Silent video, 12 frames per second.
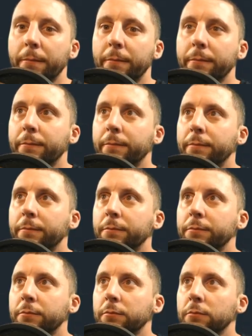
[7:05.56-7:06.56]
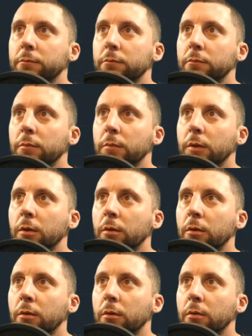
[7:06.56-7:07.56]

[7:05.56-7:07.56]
(no one is talking)